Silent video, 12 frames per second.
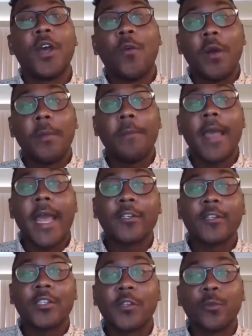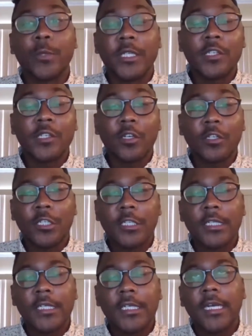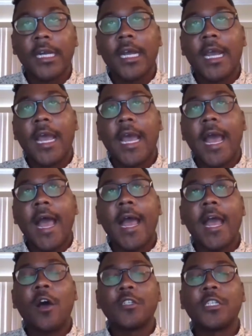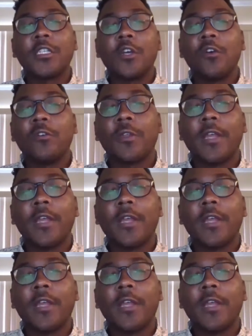what matters to the researcher. I also